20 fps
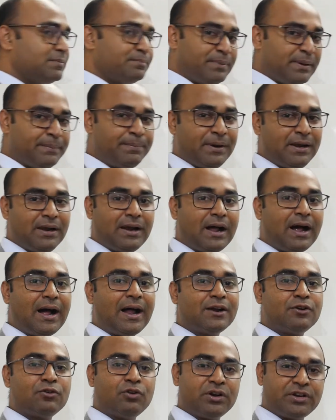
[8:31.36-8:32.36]
people
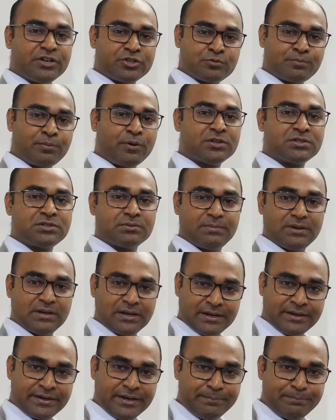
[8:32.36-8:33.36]
are not responsible
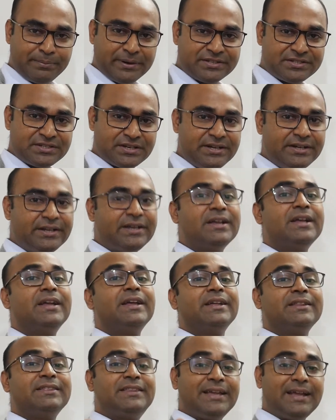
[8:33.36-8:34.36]
100%,
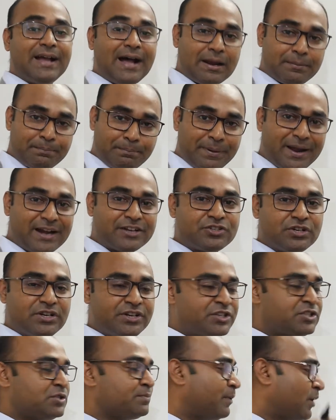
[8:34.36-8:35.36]
they are partially
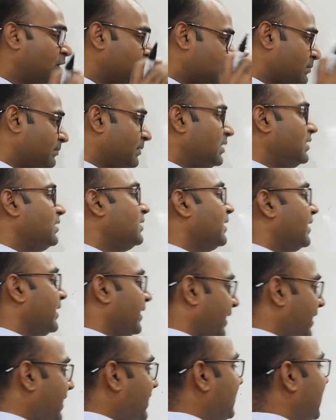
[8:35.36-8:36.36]
responsible.
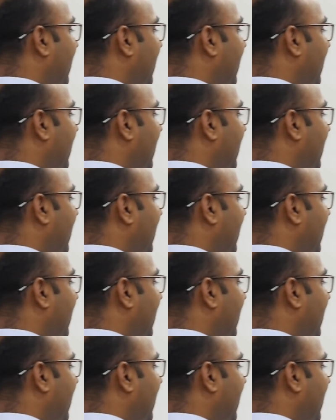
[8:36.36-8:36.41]
In